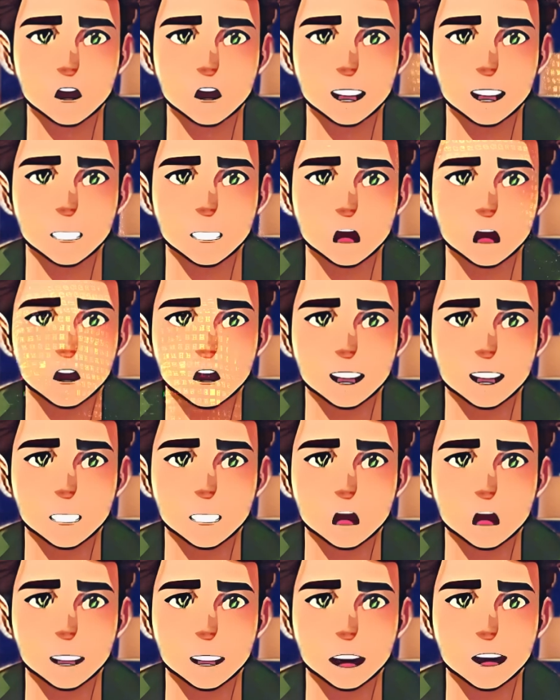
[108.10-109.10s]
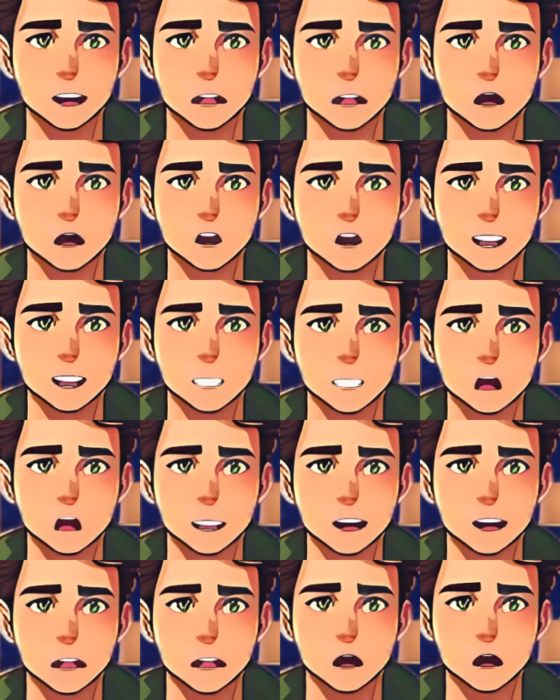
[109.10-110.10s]
or online courses.
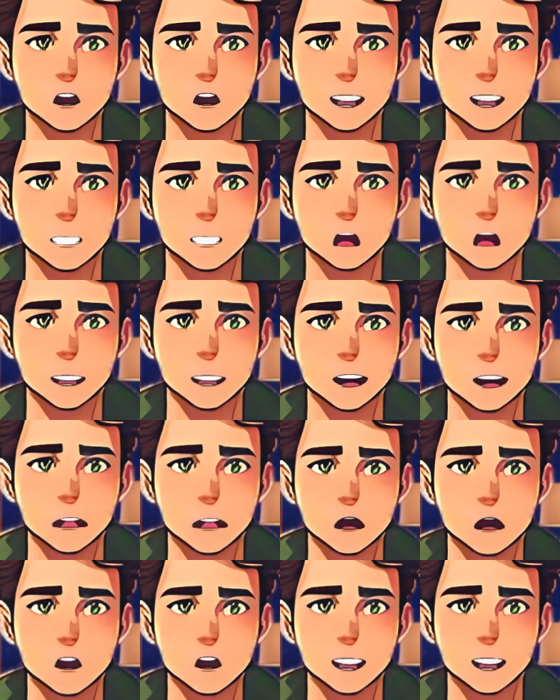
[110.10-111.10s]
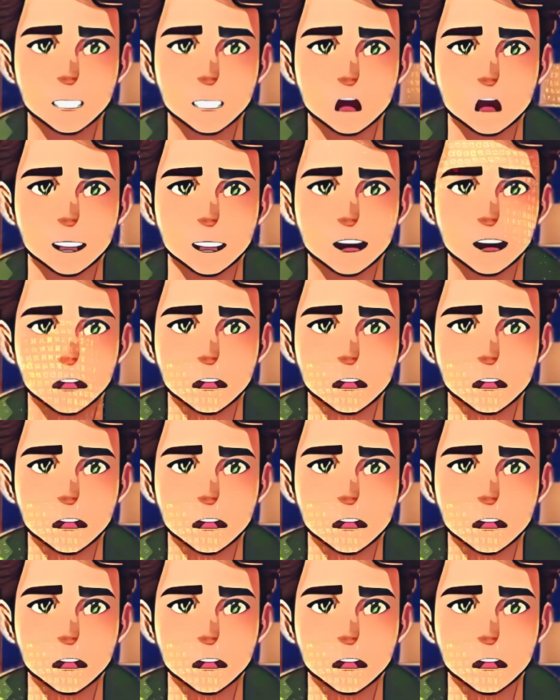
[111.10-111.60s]
Knowledge is power, right?